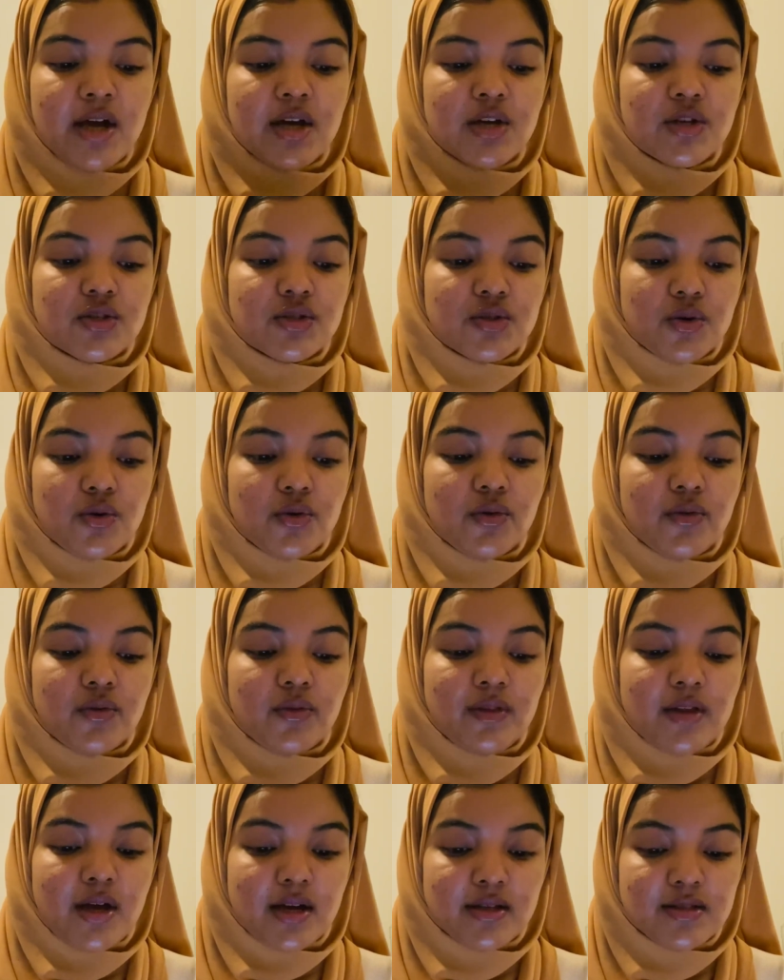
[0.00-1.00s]
So
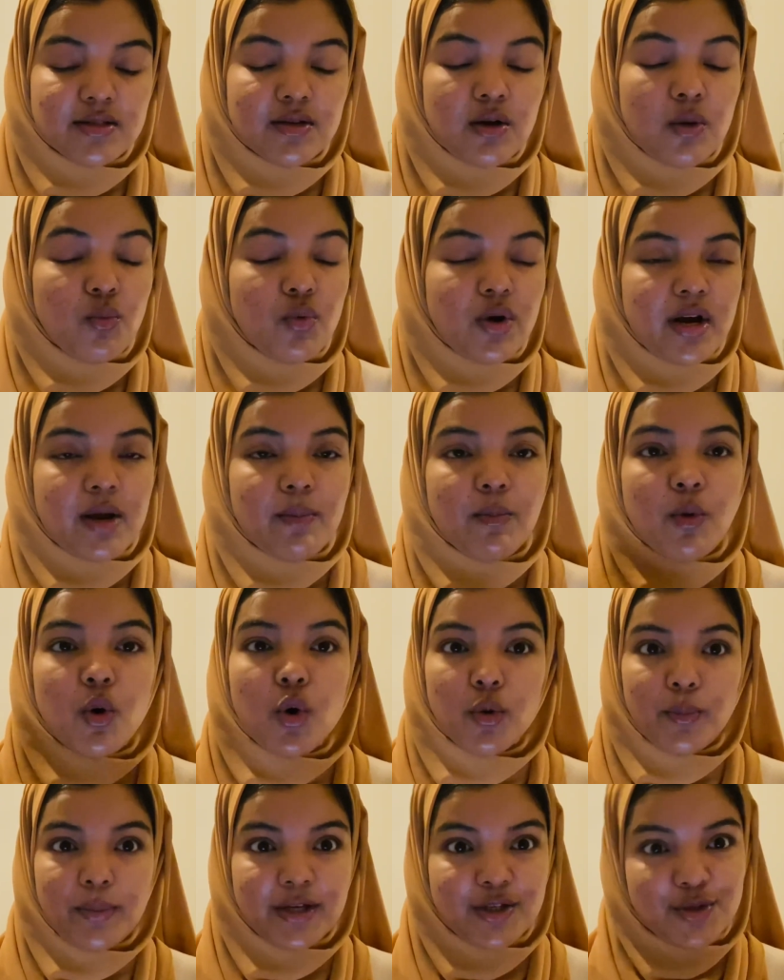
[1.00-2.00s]
that's what I'm
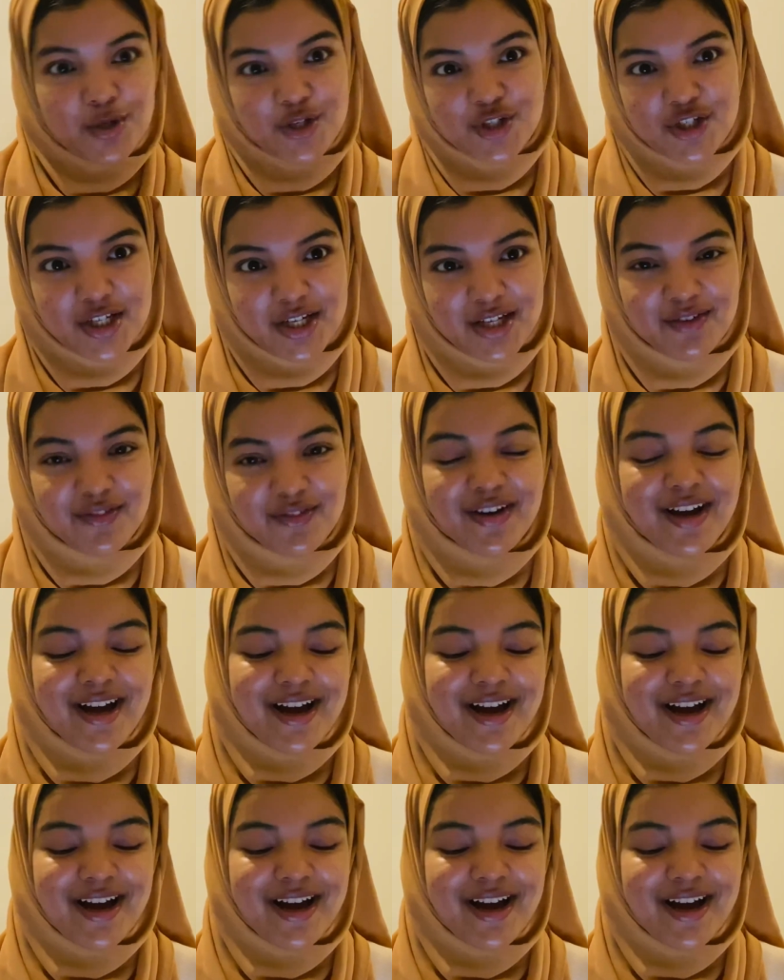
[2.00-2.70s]
hoping to achieve